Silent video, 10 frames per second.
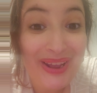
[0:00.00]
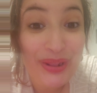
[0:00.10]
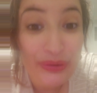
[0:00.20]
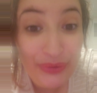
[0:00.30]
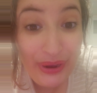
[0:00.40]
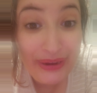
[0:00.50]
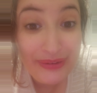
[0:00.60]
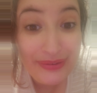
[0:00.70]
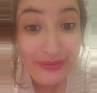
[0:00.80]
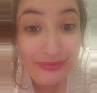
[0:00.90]
I love you
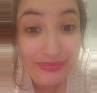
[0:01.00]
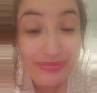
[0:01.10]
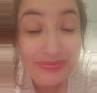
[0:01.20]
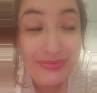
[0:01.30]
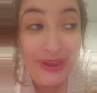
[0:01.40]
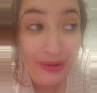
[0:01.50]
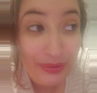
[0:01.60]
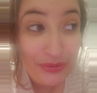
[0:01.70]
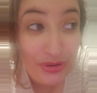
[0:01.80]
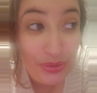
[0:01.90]
guys. God
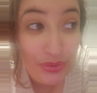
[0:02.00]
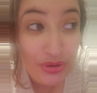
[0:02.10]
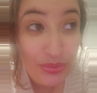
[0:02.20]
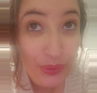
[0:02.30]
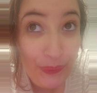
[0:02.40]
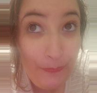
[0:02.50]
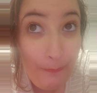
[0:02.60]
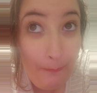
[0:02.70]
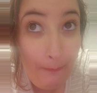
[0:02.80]
loves you so much more.